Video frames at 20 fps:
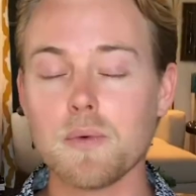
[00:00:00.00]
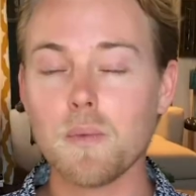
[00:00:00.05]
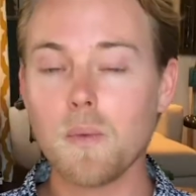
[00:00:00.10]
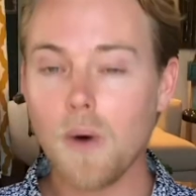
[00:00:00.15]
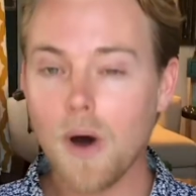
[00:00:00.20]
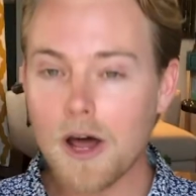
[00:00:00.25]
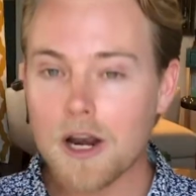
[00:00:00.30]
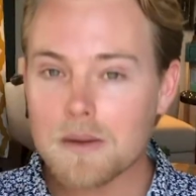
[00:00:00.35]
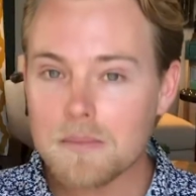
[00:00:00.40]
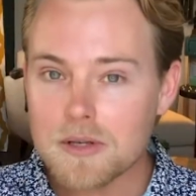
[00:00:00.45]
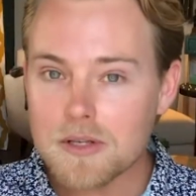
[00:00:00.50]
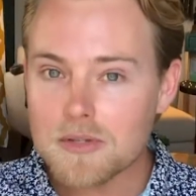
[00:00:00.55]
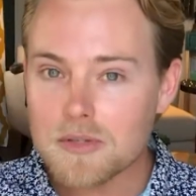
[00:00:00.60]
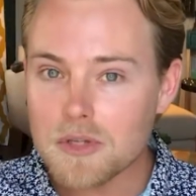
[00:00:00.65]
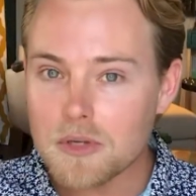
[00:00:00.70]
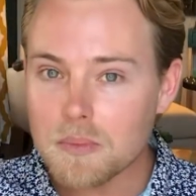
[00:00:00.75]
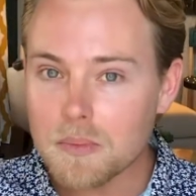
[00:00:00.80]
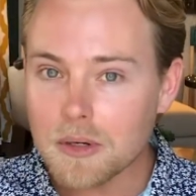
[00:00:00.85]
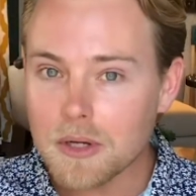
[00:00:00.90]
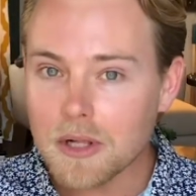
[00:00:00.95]
wanna be
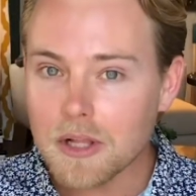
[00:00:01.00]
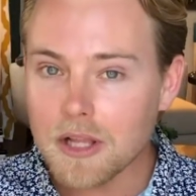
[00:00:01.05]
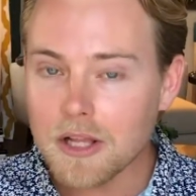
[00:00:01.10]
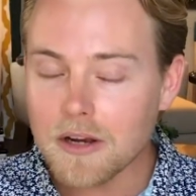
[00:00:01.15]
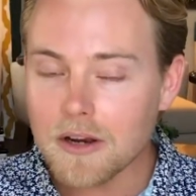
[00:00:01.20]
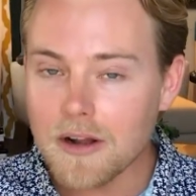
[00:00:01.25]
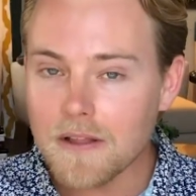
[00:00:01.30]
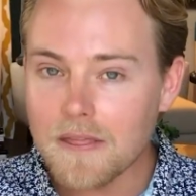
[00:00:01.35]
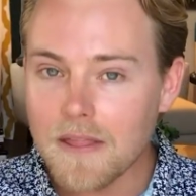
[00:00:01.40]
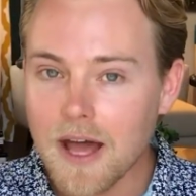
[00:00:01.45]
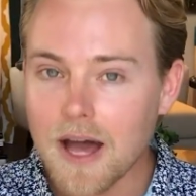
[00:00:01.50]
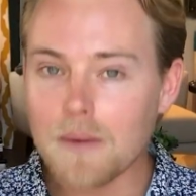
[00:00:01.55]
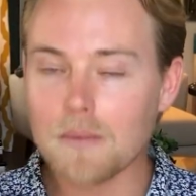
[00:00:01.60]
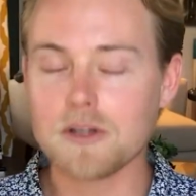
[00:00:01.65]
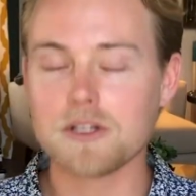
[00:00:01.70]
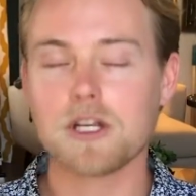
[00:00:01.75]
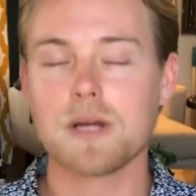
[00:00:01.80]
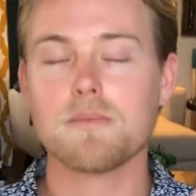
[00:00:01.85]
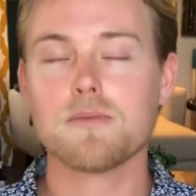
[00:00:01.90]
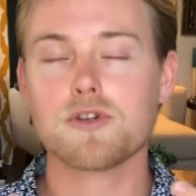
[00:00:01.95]
super clear on that,
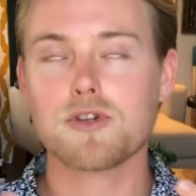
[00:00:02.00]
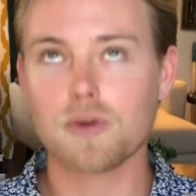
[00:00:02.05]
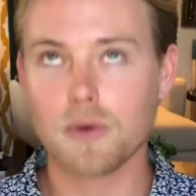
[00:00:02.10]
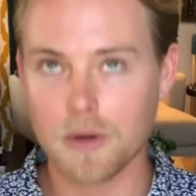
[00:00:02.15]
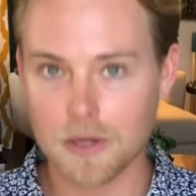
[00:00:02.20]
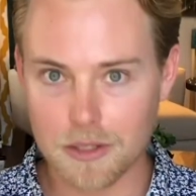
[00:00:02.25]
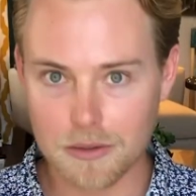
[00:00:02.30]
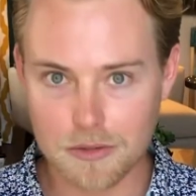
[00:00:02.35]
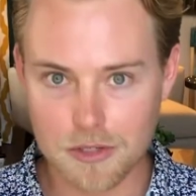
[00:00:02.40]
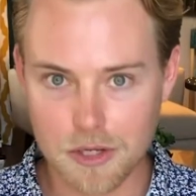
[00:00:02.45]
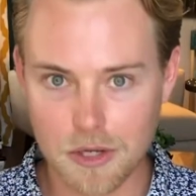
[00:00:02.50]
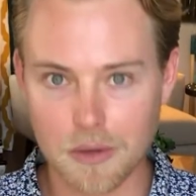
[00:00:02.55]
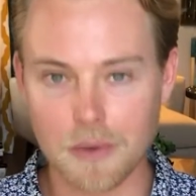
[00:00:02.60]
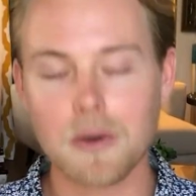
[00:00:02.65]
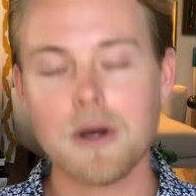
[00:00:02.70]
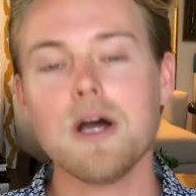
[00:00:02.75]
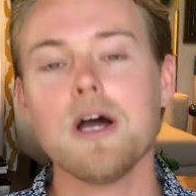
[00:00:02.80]
which I'm sure you do,